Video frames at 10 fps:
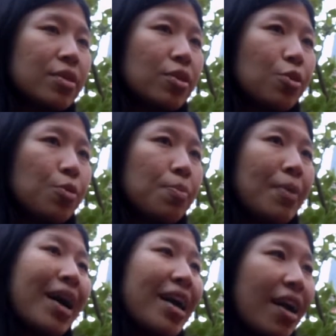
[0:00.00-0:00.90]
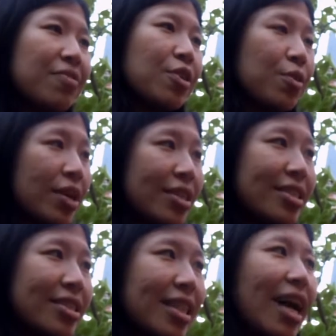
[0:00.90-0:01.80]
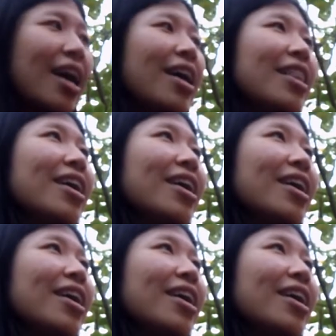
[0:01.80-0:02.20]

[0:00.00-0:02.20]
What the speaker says: You might have noticed that